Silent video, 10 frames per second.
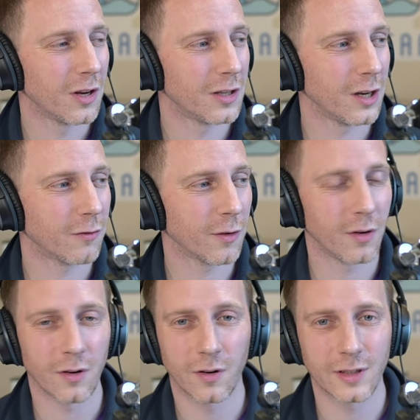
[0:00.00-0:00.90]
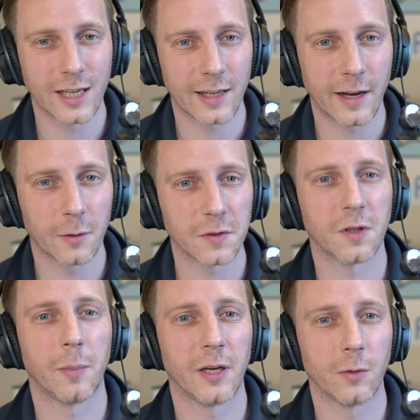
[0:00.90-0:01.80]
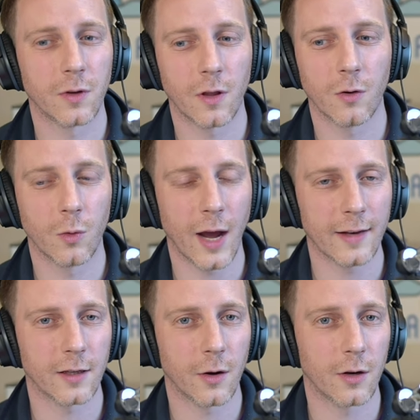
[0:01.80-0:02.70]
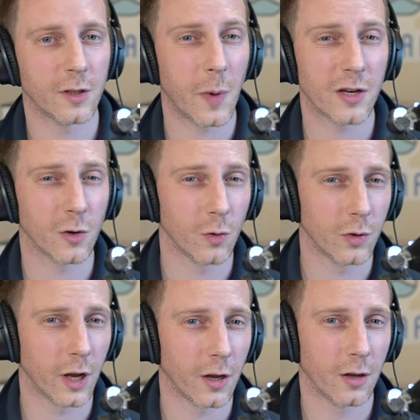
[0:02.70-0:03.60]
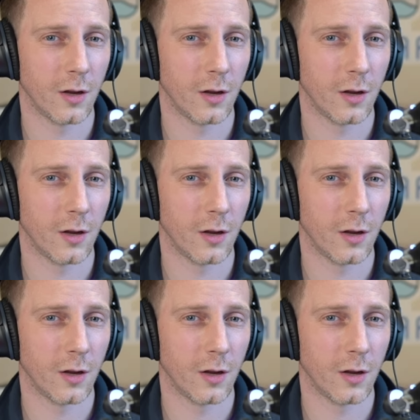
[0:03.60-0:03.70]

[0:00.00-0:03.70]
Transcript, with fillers: different DLLs to build that all had to go in a special order